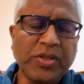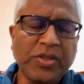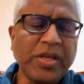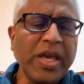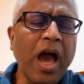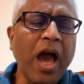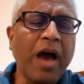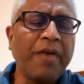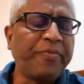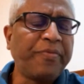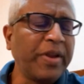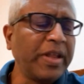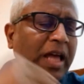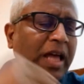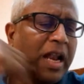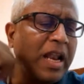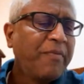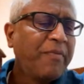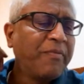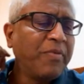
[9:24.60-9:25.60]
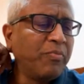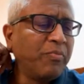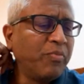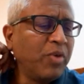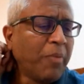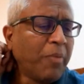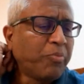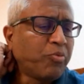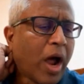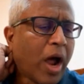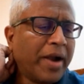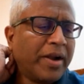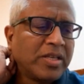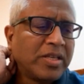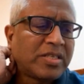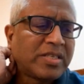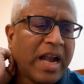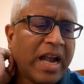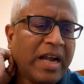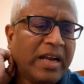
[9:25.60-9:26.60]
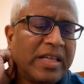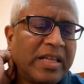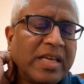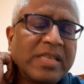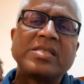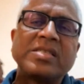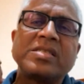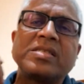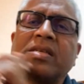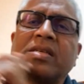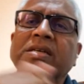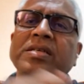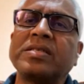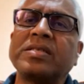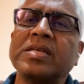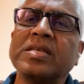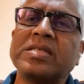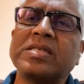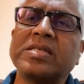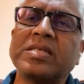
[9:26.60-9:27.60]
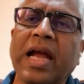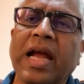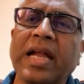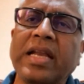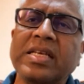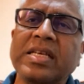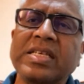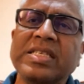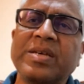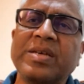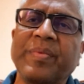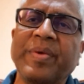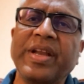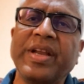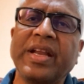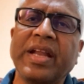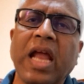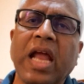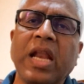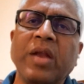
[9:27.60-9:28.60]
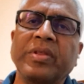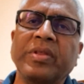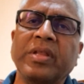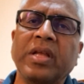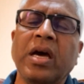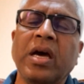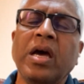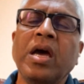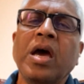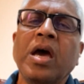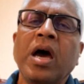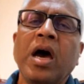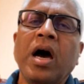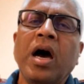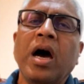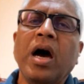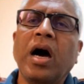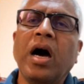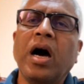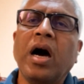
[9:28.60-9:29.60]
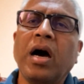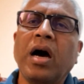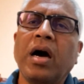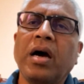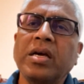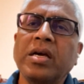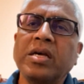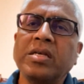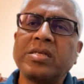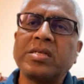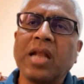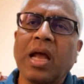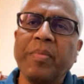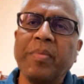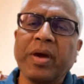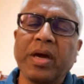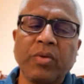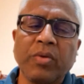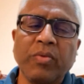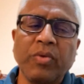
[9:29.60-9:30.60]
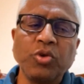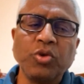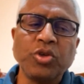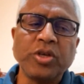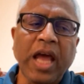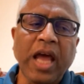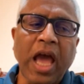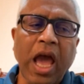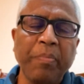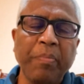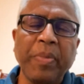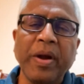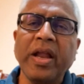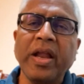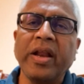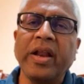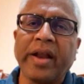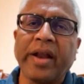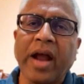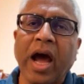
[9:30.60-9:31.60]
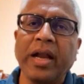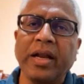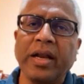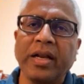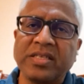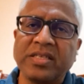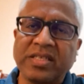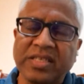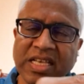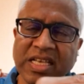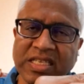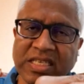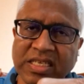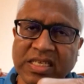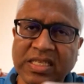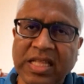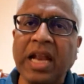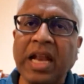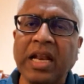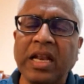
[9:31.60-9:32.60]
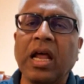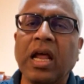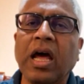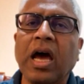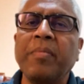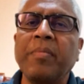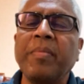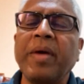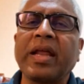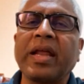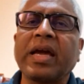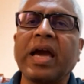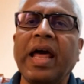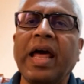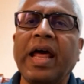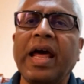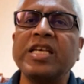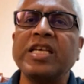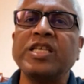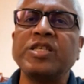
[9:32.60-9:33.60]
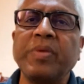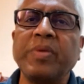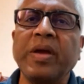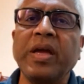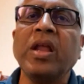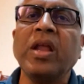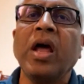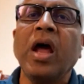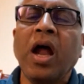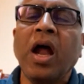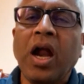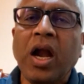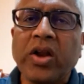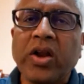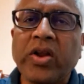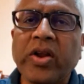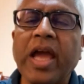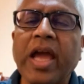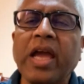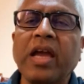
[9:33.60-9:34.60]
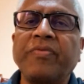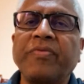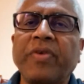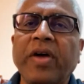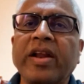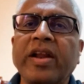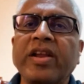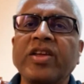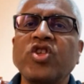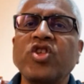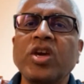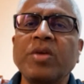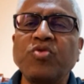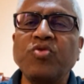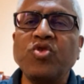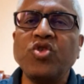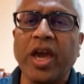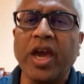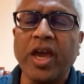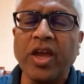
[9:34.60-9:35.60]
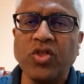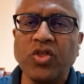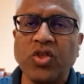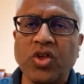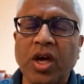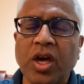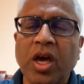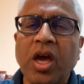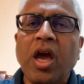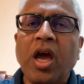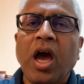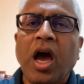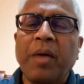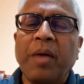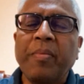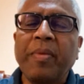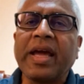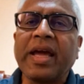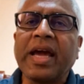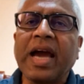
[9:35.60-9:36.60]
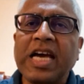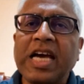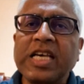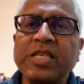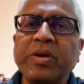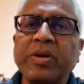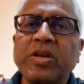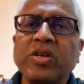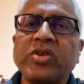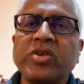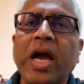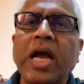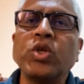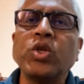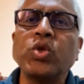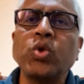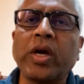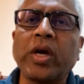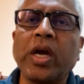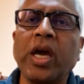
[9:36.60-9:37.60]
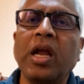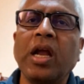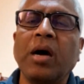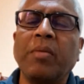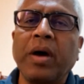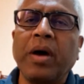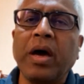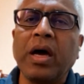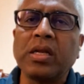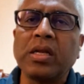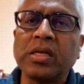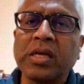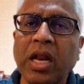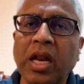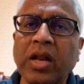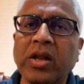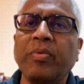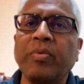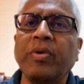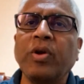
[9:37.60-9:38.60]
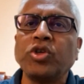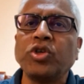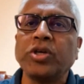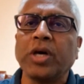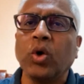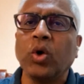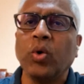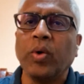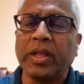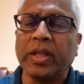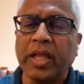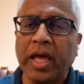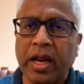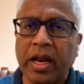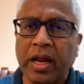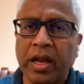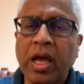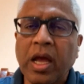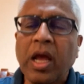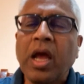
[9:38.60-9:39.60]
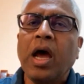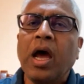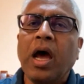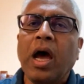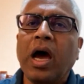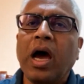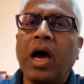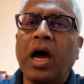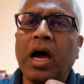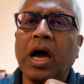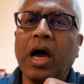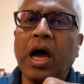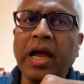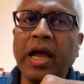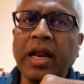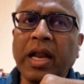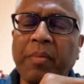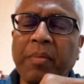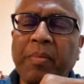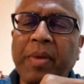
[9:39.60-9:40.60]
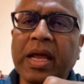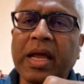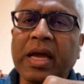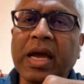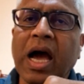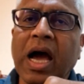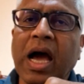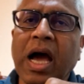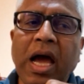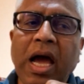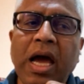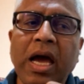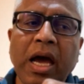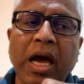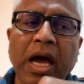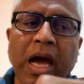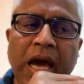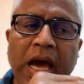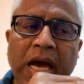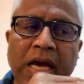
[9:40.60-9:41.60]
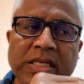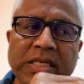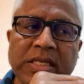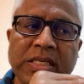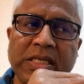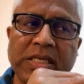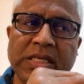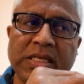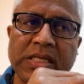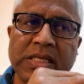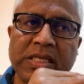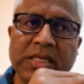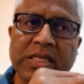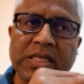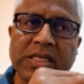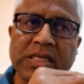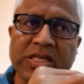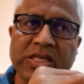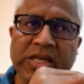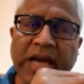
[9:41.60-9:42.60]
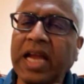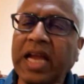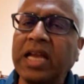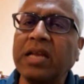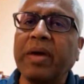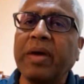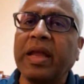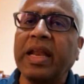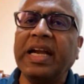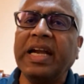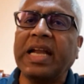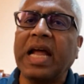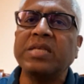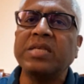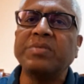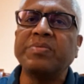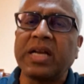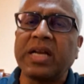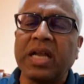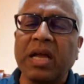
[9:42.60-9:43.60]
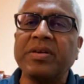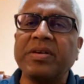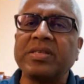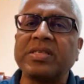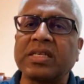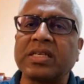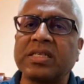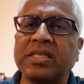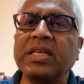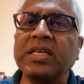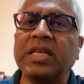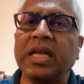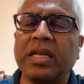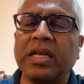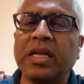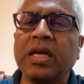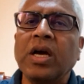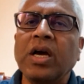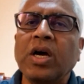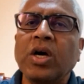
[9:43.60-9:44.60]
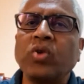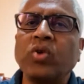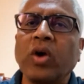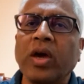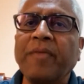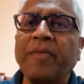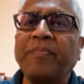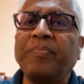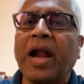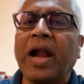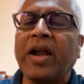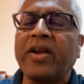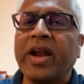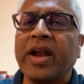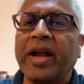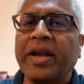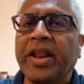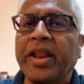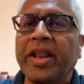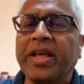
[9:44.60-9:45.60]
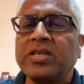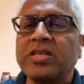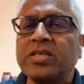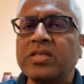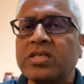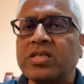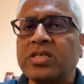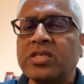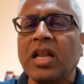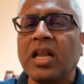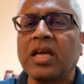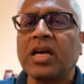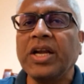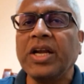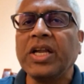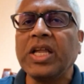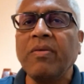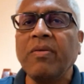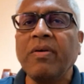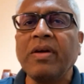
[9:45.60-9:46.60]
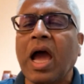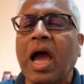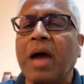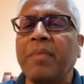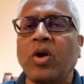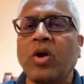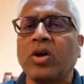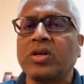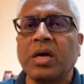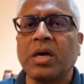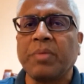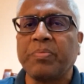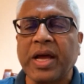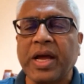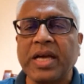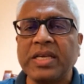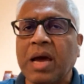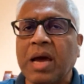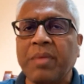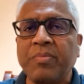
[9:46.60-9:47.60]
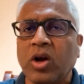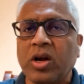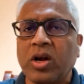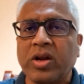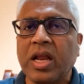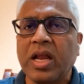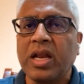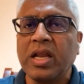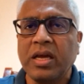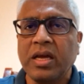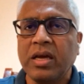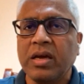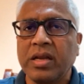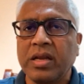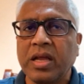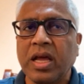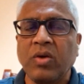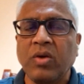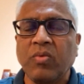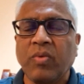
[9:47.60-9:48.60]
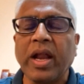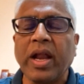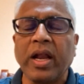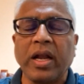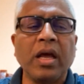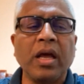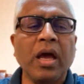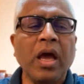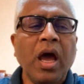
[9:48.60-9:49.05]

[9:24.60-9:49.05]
See, Afrida, we have to understand this. Since 1979, when the Islamic Revolution happened in Iran, since then, America has been trying for a regime change. America has been trying to kill revolution over there. And America has tried many times but never succeeded. So if that rhetorics is still continuing, I'm not surprised. I'm not really worried.